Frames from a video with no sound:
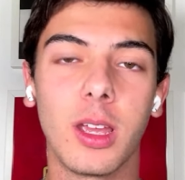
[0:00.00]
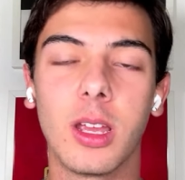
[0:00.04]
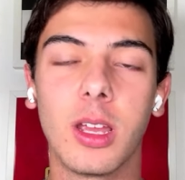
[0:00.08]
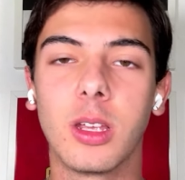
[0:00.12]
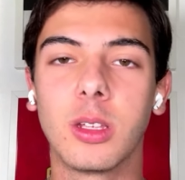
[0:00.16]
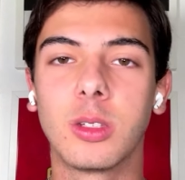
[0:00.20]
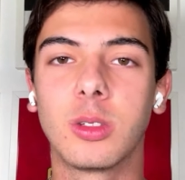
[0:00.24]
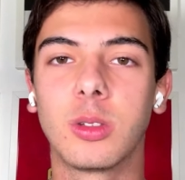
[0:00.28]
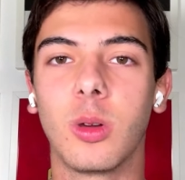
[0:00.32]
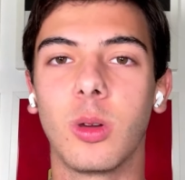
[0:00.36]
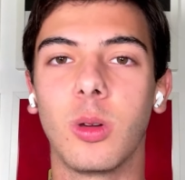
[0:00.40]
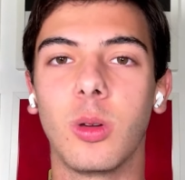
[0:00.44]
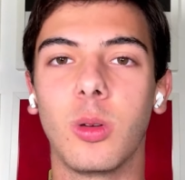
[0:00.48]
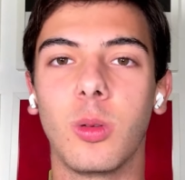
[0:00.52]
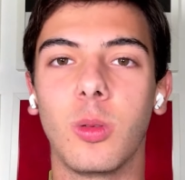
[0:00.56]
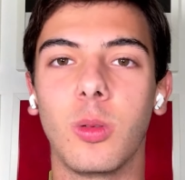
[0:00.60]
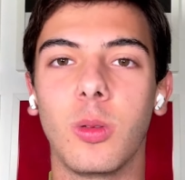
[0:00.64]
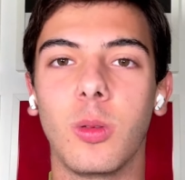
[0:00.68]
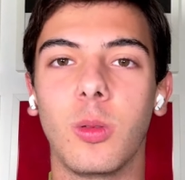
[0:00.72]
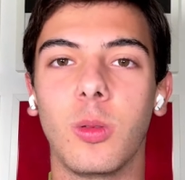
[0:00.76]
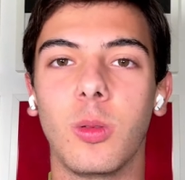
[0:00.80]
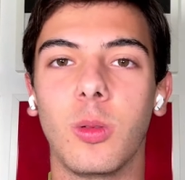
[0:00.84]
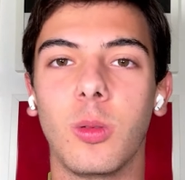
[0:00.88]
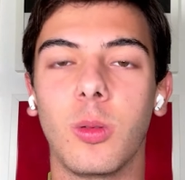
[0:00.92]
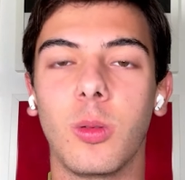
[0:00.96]

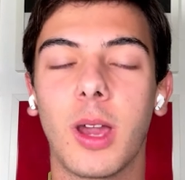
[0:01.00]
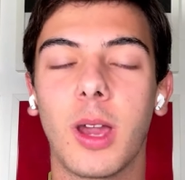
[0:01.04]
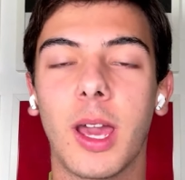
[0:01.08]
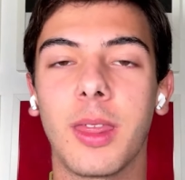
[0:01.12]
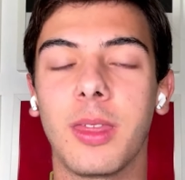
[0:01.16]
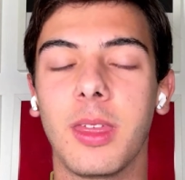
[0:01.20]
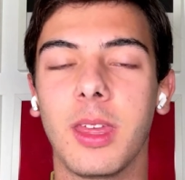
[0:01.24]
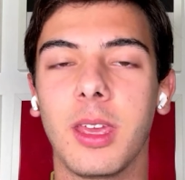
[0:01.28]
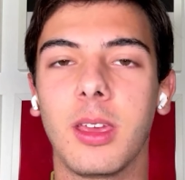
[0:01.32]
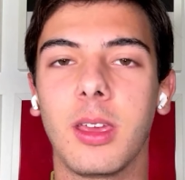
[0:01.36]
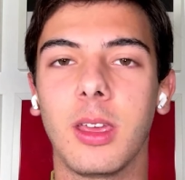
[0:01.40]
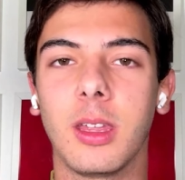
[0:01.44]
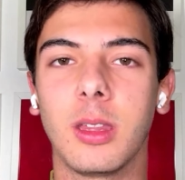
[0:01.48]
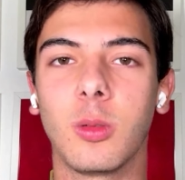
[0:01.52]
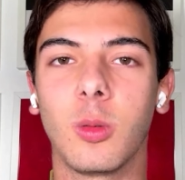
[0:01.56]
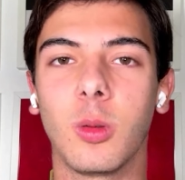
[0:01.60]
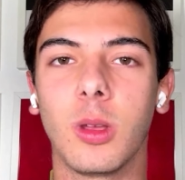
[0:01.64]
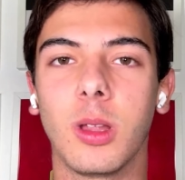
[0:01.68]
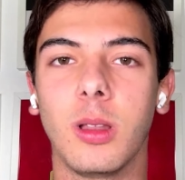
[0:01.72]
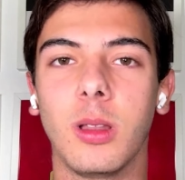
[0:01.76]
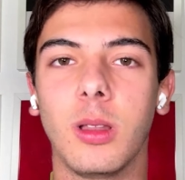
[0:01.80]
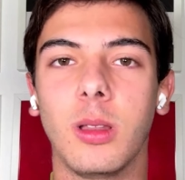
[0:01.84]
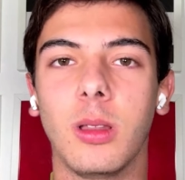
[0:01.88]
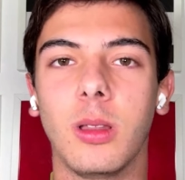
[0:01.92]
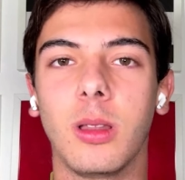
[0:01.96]
So I think it
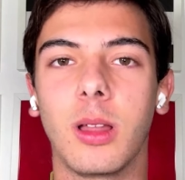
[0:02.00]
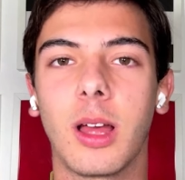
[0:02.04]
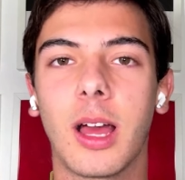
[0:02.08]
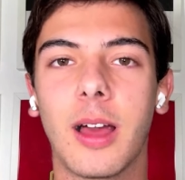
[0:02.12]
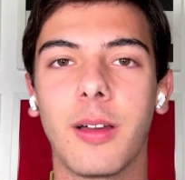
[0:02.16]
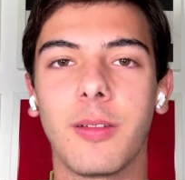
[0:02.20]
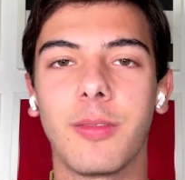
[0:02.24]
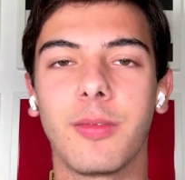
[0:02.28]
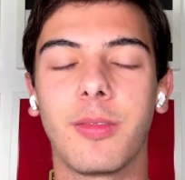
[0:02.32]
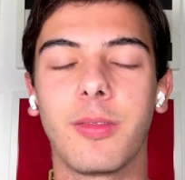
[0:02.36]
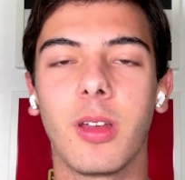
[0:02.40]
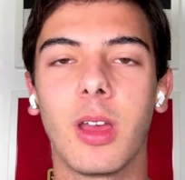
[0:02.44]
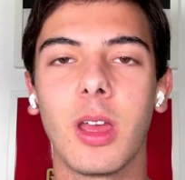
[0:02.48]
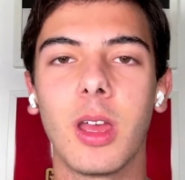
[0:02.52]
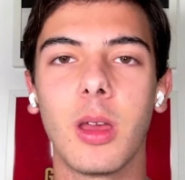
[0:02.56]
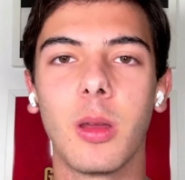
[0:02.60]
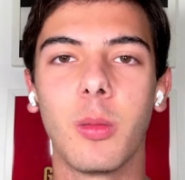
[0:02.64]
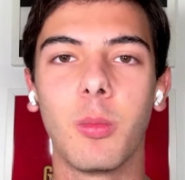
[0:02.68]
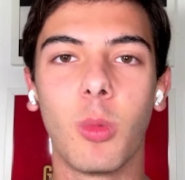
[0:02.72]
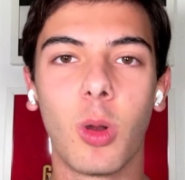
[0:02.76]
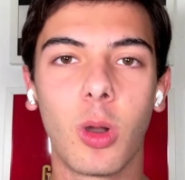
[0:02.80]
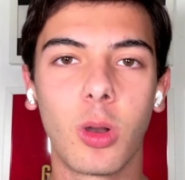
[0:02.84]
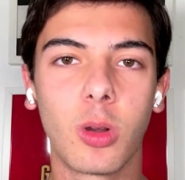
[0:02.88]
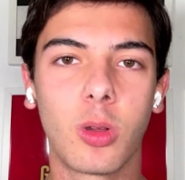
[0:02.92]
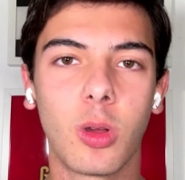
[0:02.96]
will have
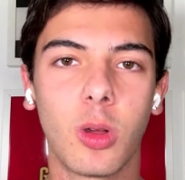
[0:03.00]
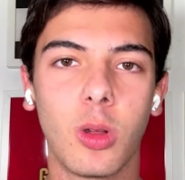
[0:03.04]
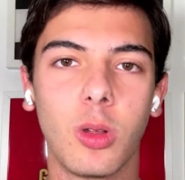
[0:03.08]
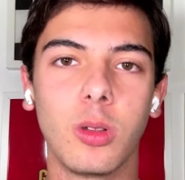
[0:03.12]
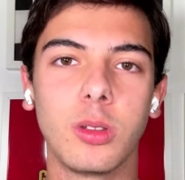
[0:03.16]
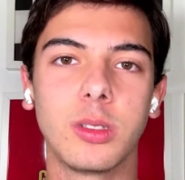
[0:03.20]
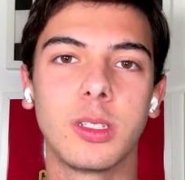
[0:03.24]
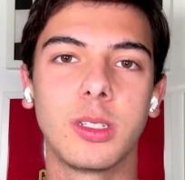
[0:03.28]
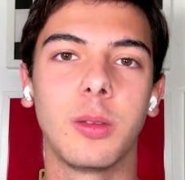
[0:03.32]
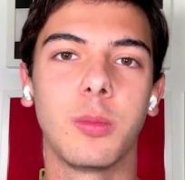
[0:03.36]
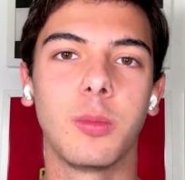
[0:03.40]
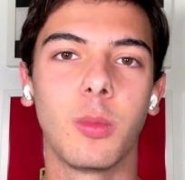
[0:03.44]
more goals.